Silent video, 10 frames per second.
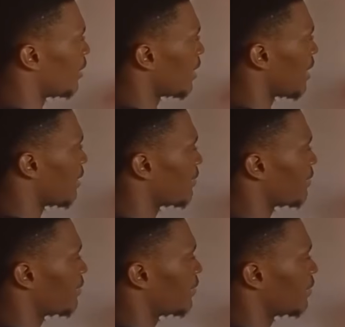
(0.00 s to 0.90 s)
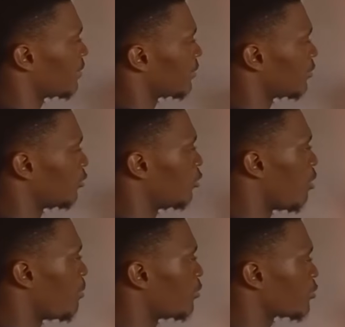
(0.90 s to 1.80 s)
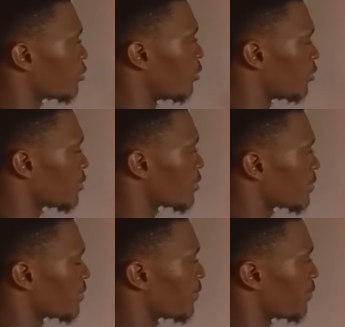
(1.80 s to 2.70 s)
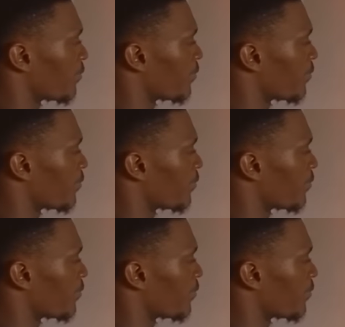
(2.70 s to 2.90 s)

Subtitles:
we have double salts,